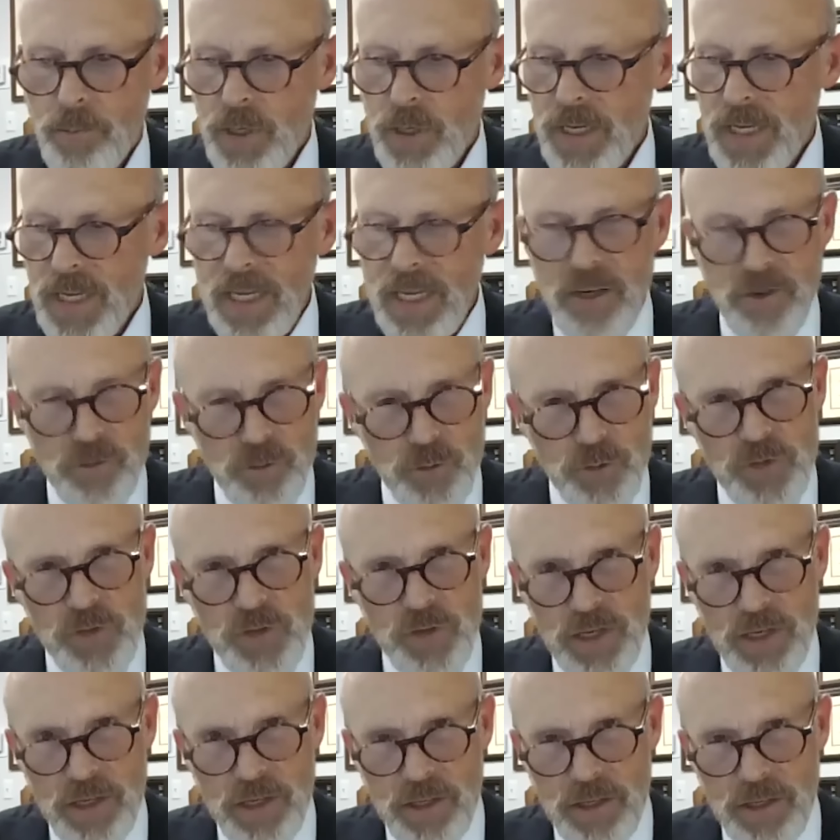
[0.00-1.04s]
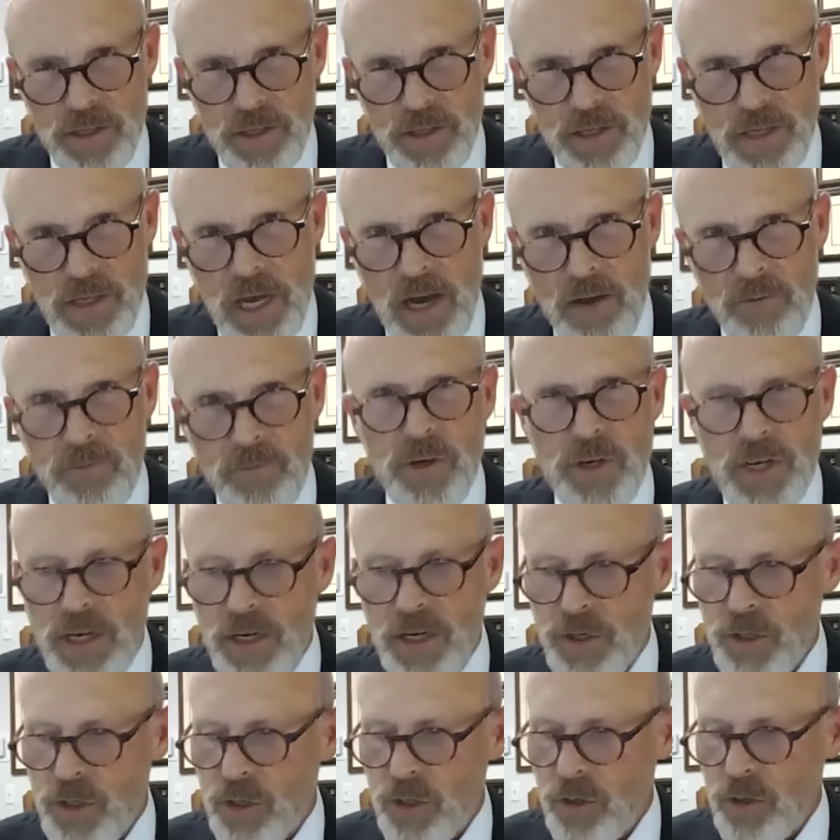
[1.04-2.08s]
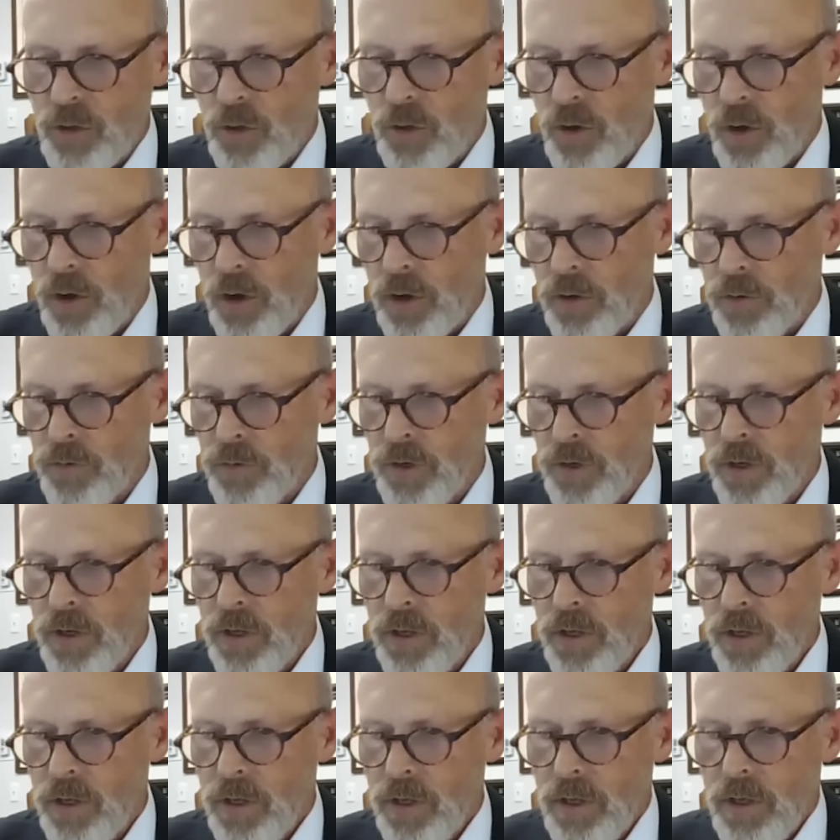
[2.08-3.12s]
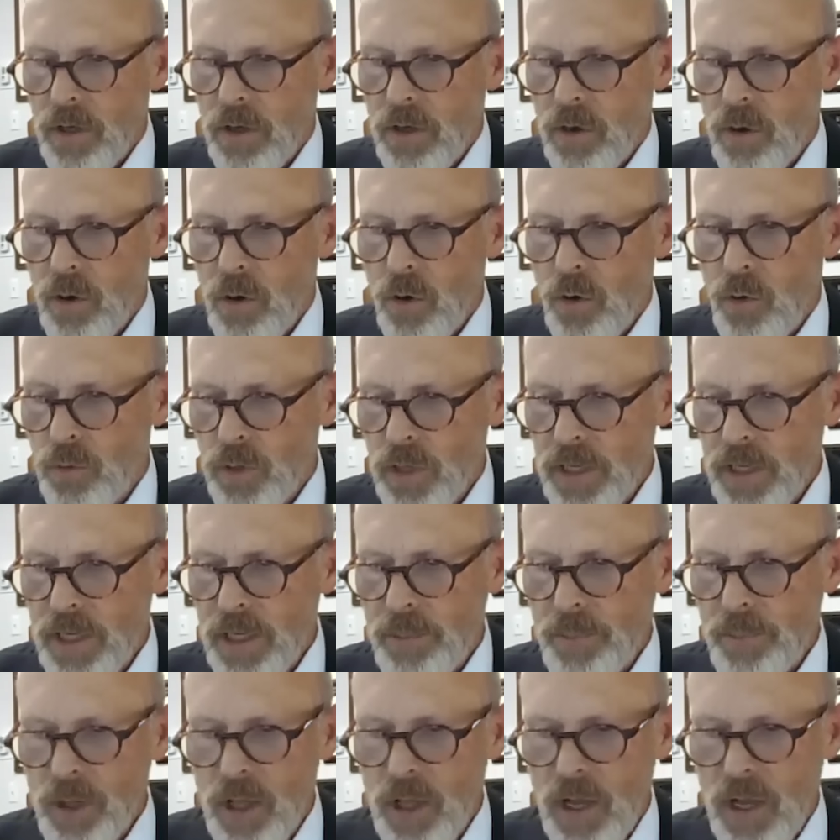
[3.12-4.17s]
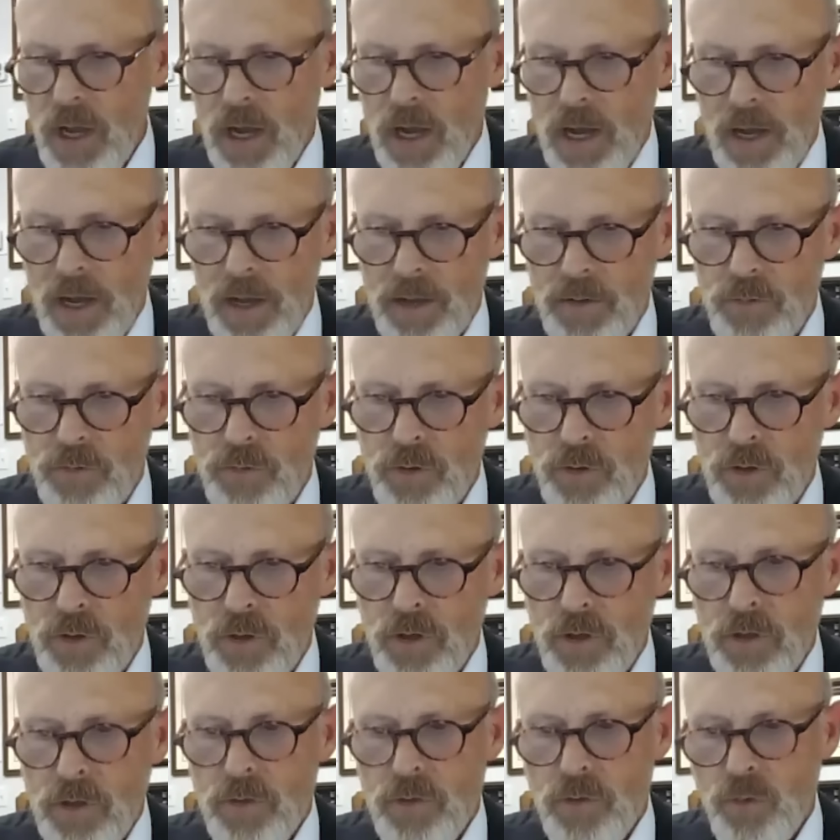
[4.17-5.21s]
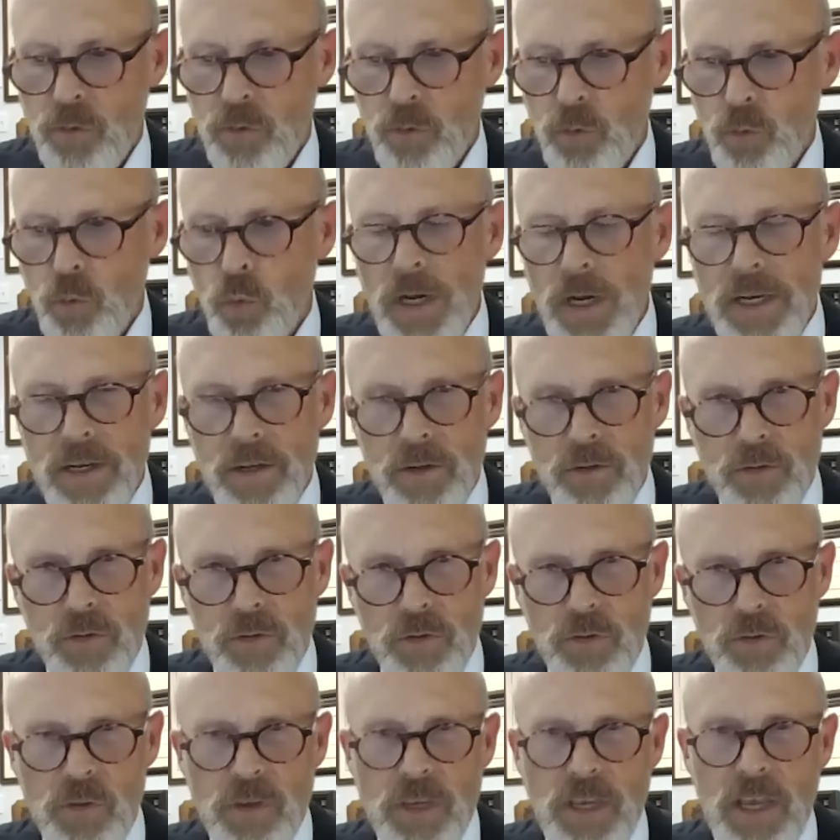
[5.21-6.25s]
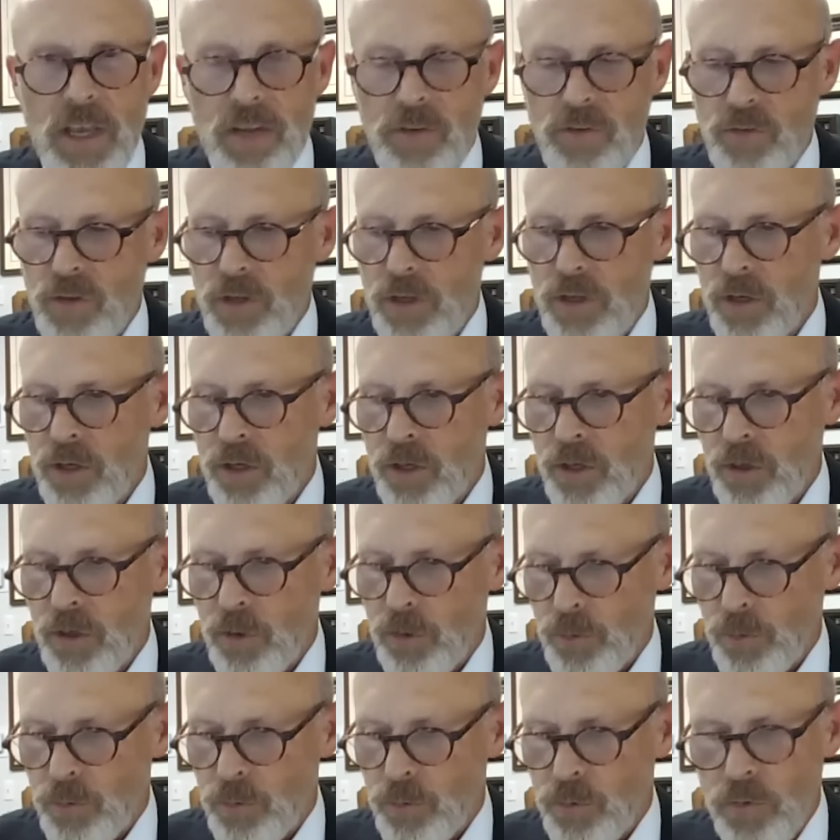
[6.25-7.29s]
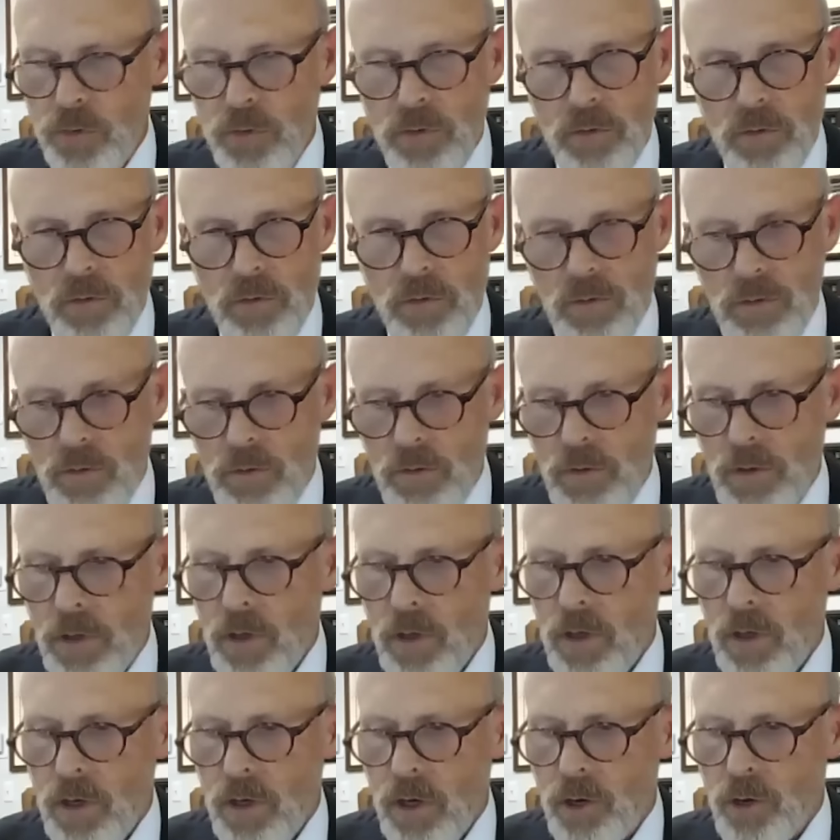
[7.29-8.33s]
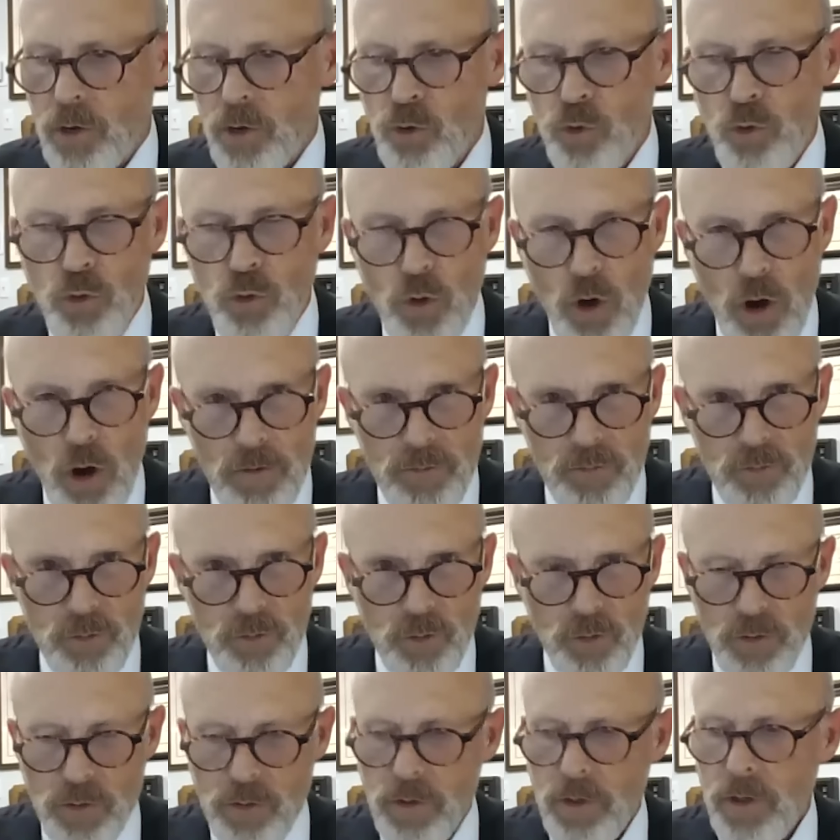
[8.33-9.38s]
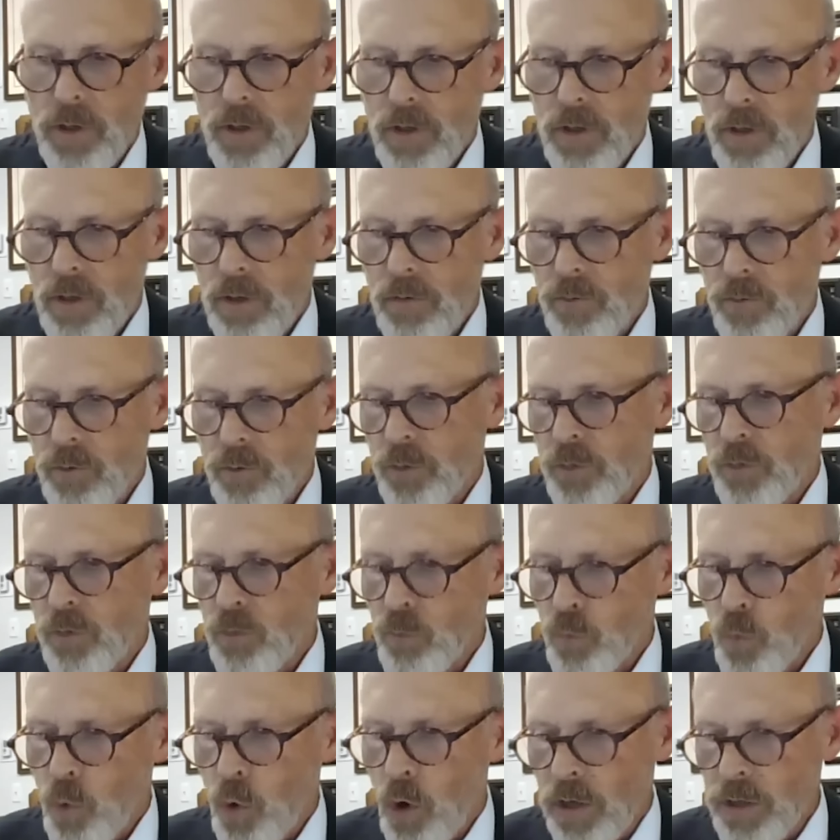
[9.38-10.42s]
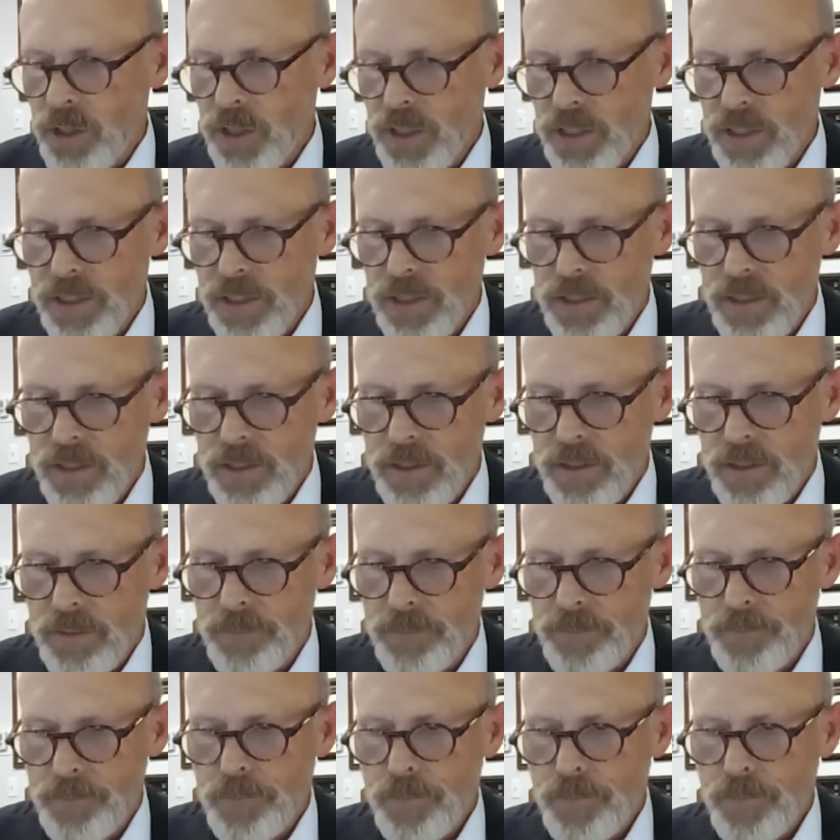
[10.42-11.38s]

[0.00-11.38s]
But interestingly, the confrontation clause only applies to witnesses against the accused under Crawford versus Washington,